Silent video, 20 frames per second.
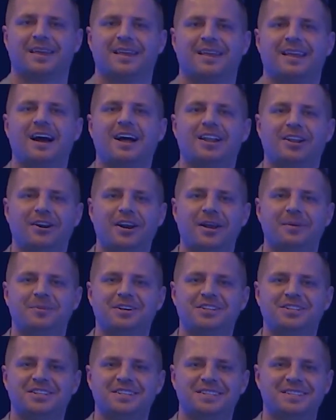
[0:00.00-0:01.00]
color
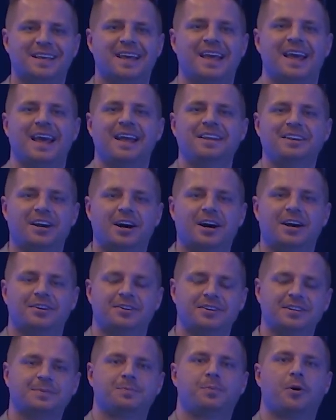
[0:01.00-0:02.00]
images, and the other
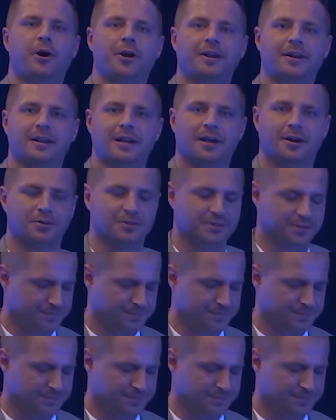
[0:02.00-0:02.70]
is point cloud.